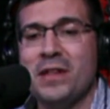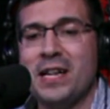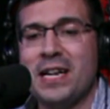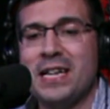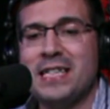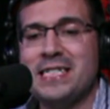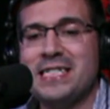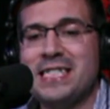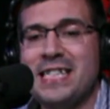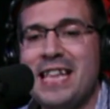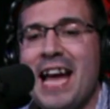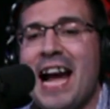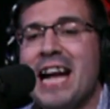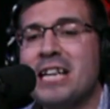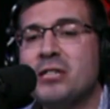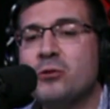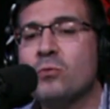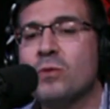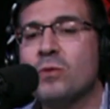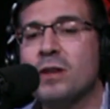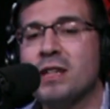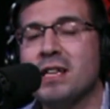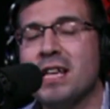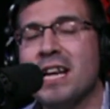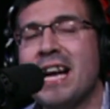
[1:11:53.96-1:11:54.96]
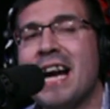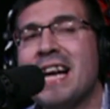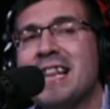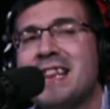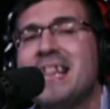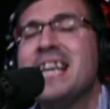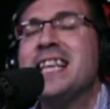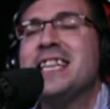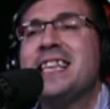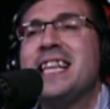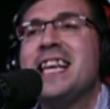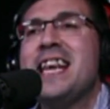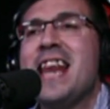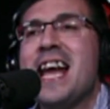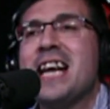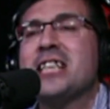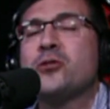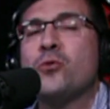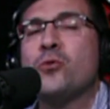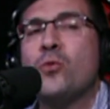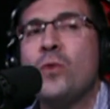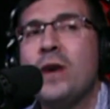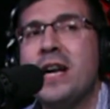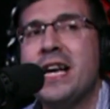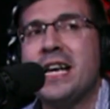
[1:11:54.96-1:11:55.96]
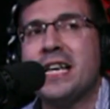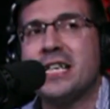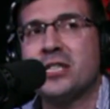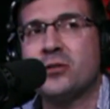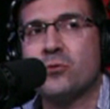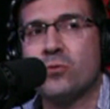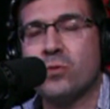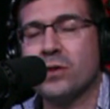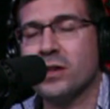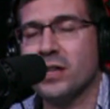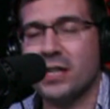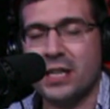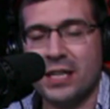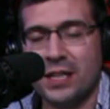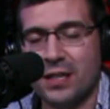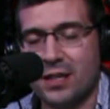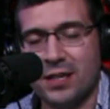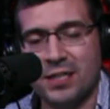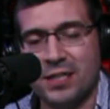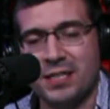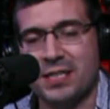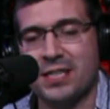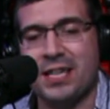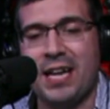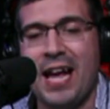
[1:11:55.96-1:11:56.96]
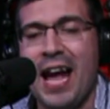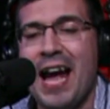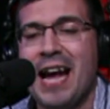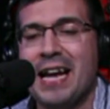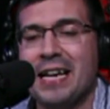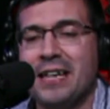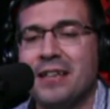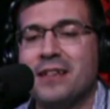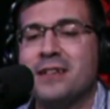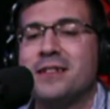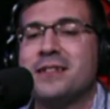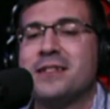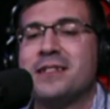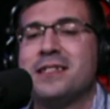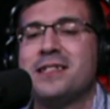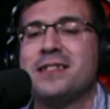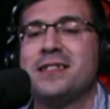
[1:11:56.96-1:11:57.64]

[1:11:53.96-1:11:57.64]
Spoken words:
Because that's, I think the next week is really, because again,